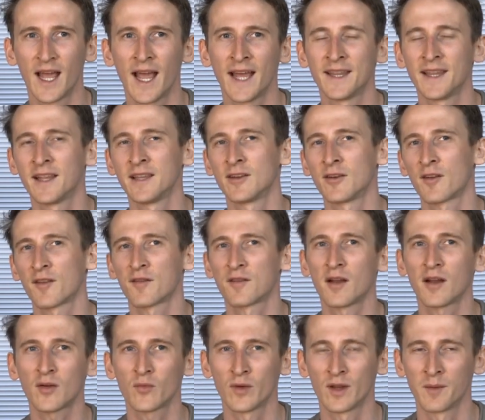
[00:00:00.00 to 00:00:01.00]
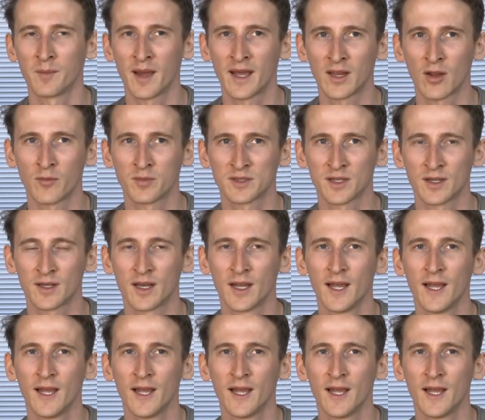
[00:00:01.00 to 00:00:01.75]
and then you're stuck with a bad option.